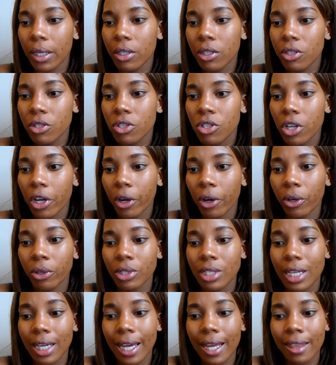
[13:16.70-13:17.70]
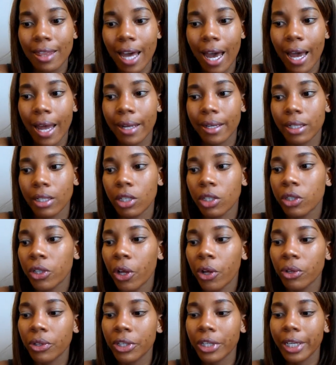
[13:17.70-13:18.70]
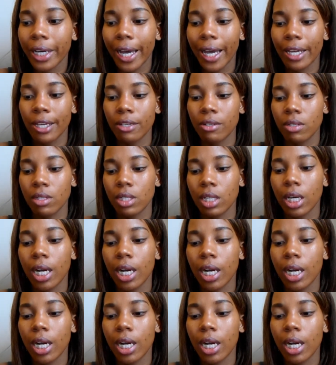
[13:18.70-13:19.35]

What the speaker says: So to get that glow look, I use the